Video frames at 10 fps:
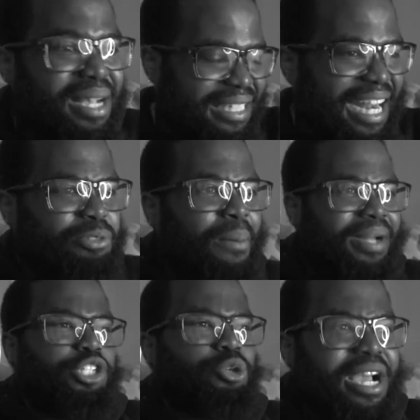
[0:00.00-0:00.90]
Let's see, that's what
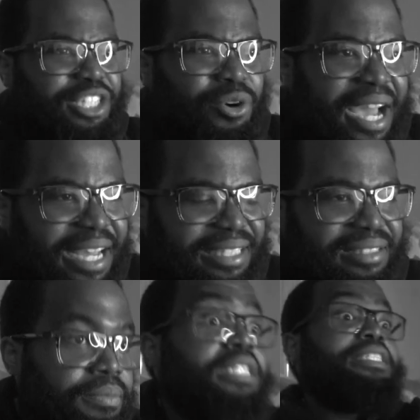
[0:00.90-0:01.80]
I'm about to trade your
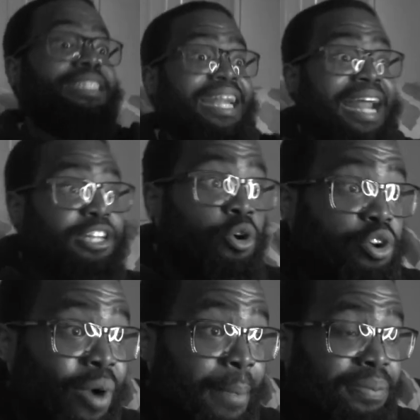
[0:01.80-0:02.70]
ass. See, they're not doing
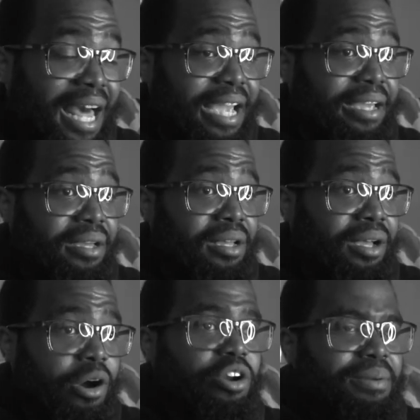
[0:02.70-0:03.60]
the right play.
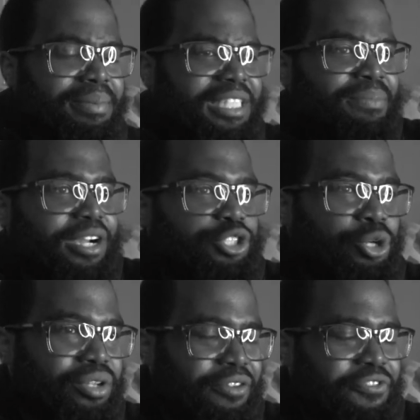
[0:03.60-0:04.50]
Hold on, let me see if my
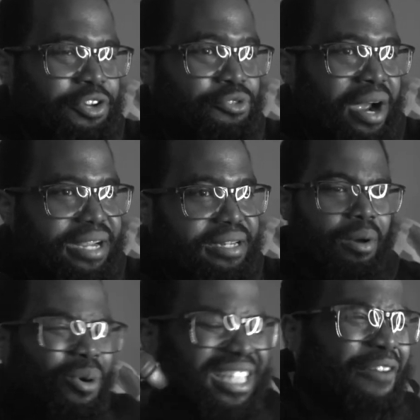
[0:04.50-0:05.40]
controller configured right.
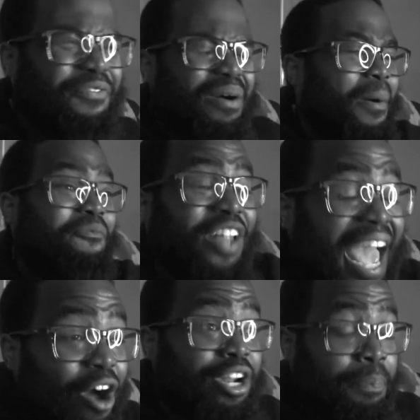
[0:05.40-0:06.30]
What the?
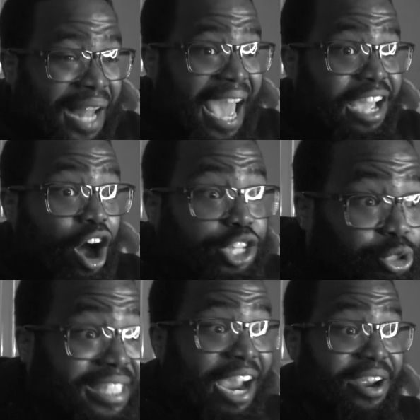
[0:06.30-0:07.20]
Flag on the play? Are you
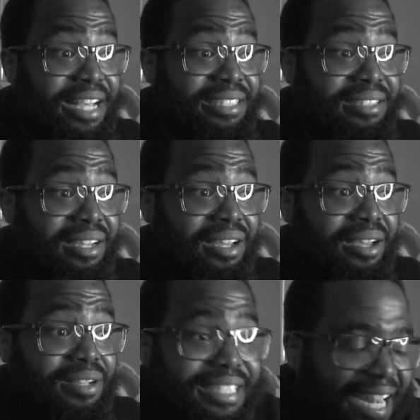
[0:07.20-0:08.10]
serious?
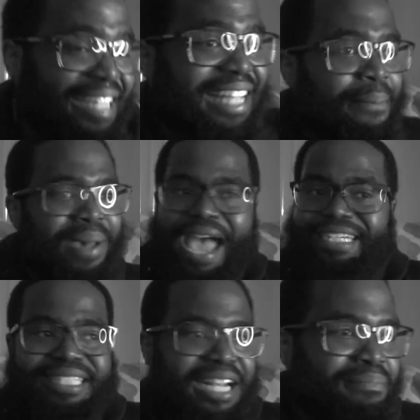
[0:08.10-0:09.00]
See, that's that
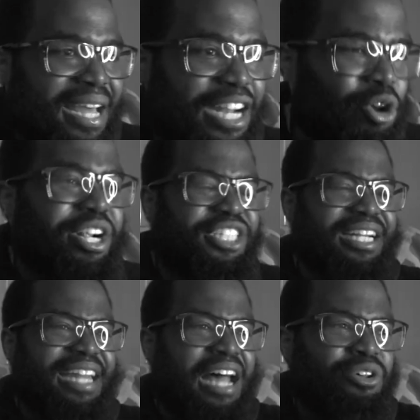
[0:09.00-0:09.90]
mad shit, man. I know I should
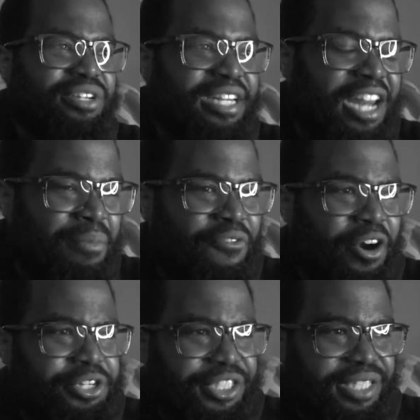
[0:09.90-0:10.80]
have downloaded the demo
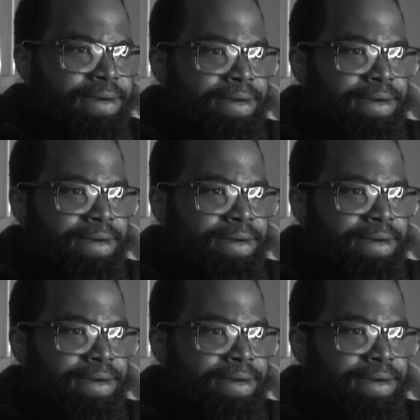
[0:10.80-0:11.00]
version.